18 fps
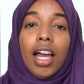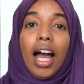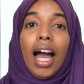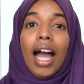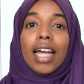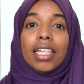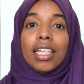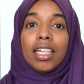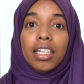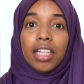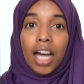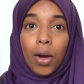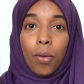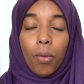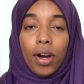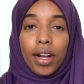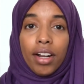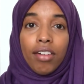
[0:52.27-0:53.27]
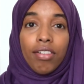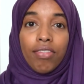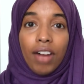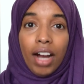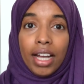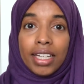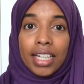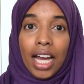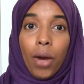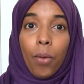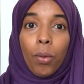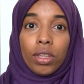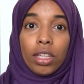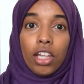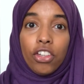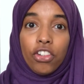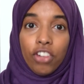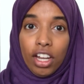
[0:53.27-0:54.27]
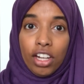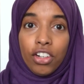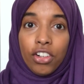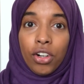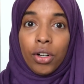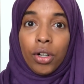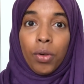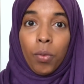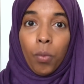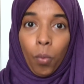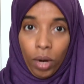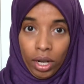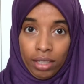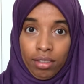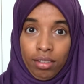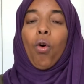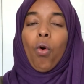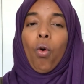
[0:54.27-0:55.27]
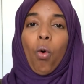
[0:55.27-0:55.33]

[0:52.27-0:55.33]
I did not want to find out what the gender was.